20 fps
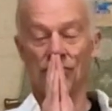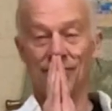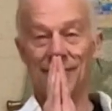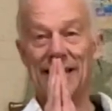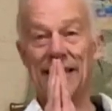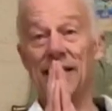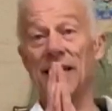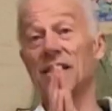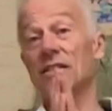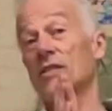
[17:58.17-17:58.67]

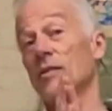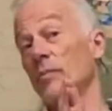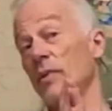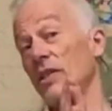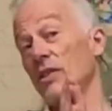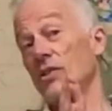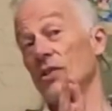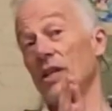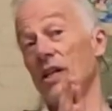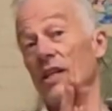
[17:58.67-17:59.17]
And then
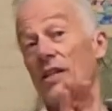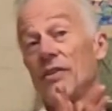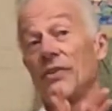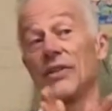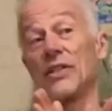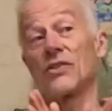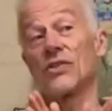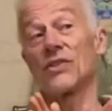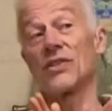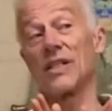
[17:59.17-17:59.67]
some other
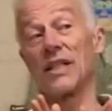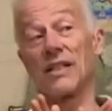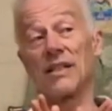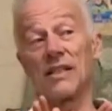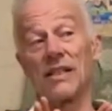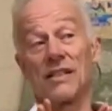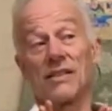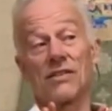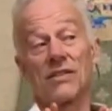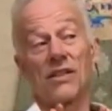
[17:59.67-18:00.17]
interesting
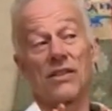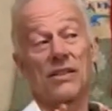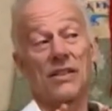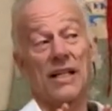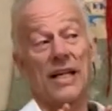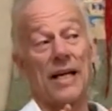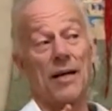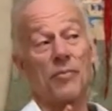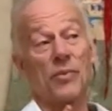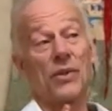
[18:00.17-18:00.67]
things start to
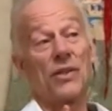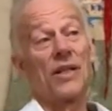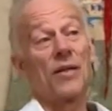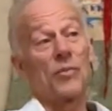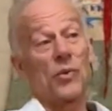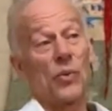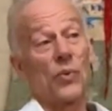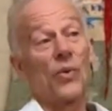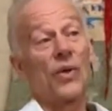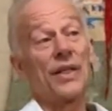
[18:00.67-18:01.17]
happen.
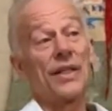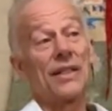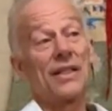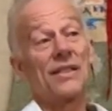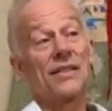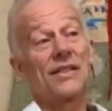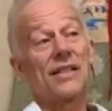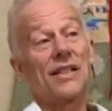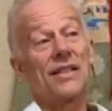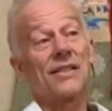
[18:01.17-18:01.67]
Number one
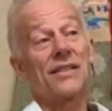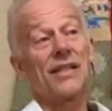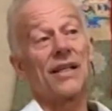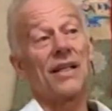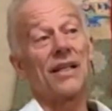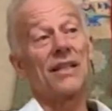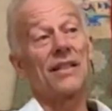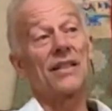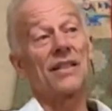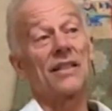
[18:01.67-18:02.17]
is they
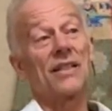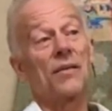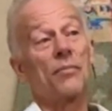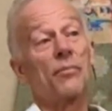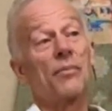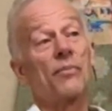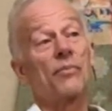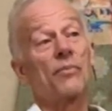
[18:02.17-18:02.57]
say that the